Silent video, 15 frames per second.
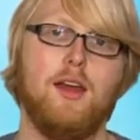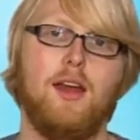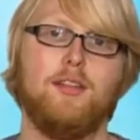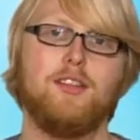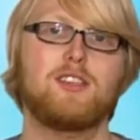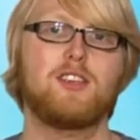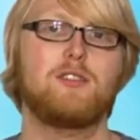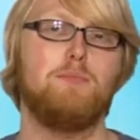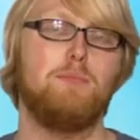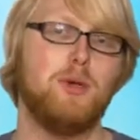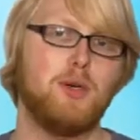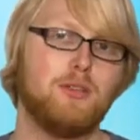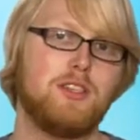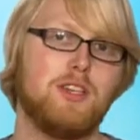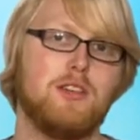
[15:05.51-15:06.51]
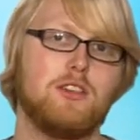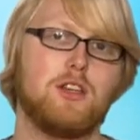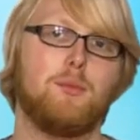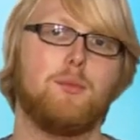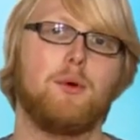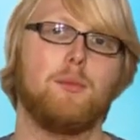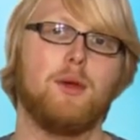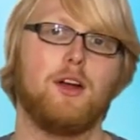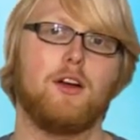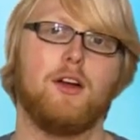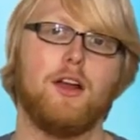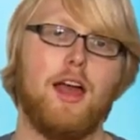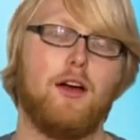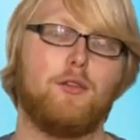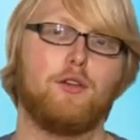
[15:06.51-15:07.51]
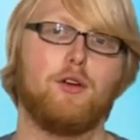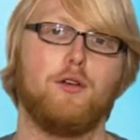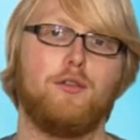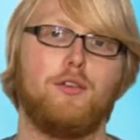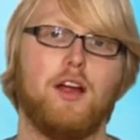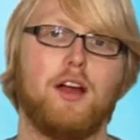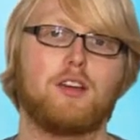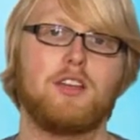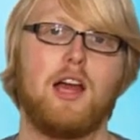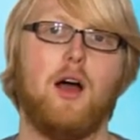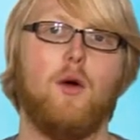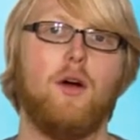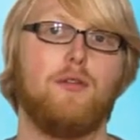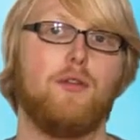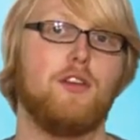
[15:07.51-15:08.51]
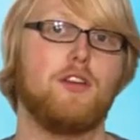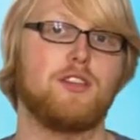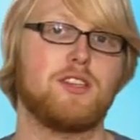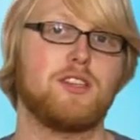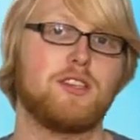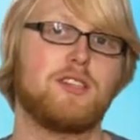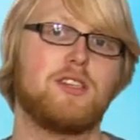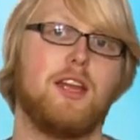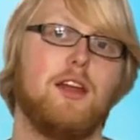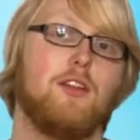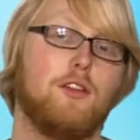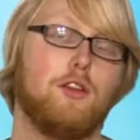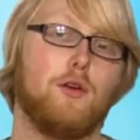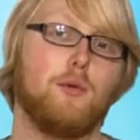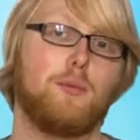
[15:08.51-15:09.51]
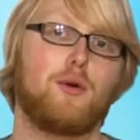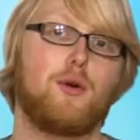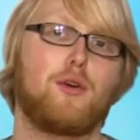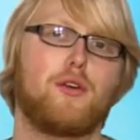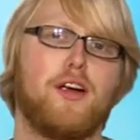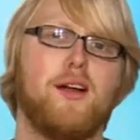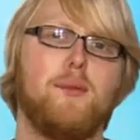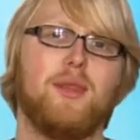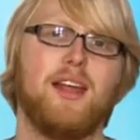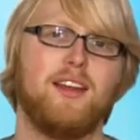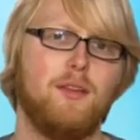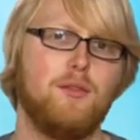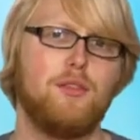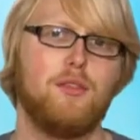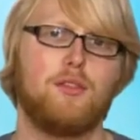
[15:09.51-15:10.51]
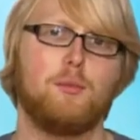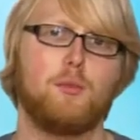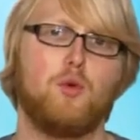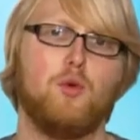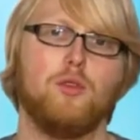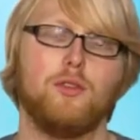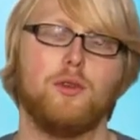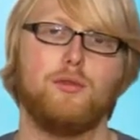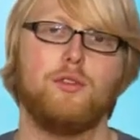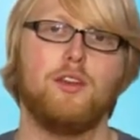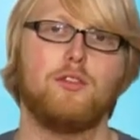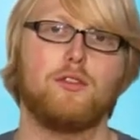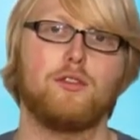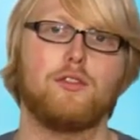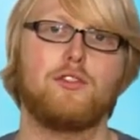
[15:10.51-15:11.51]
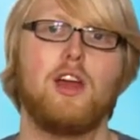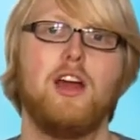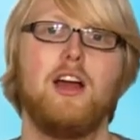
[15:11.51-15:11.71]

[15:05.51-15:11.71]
And this is built into Premiere and After Effects. However, there's a standalone program that gives you some cool new features.